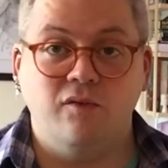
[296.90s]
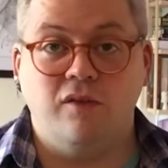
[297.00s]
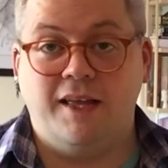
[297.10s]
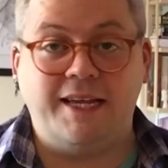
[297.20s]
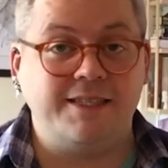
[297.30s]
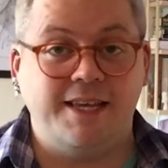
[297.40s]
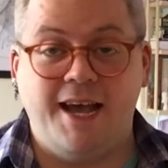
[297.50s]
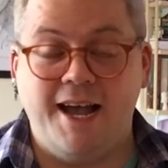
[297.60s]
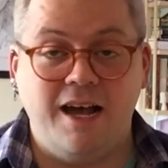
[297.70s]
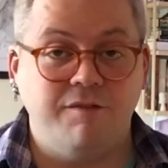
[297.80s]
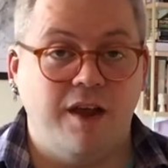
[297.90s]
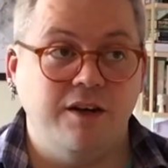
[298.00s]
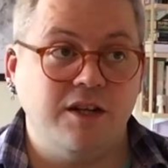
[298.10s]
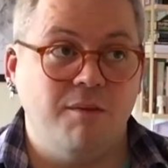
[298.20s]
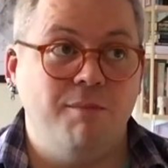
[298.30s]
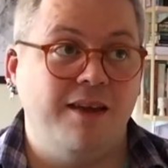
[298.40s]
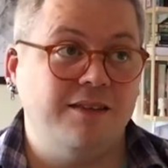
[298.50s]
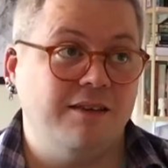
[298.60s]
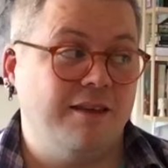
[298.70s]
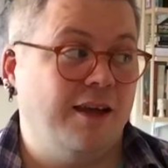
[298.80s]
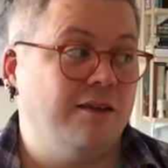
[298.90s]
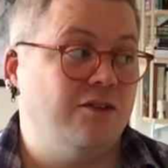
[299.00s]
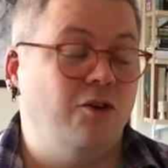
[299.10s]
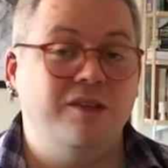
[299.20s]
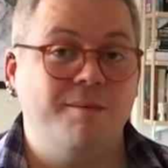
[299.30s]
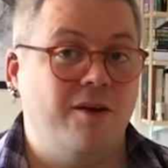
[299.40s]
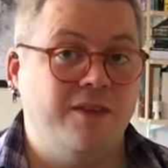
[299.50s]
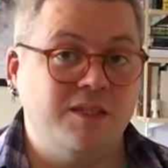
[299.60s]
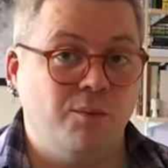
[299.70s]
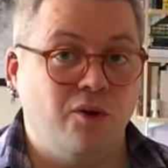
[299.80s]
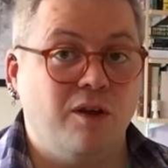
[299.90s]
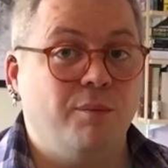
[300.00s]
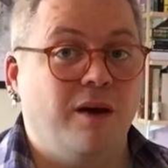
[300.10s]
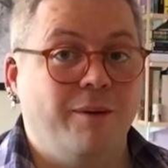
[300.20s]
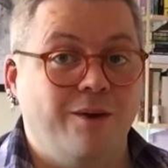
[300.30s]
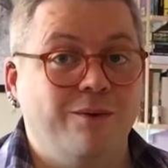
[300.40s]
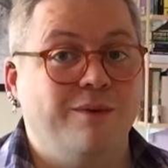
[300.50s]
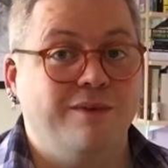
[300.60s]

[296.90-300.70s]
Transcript: like I say, I have heard amazing things, not only about this book, but about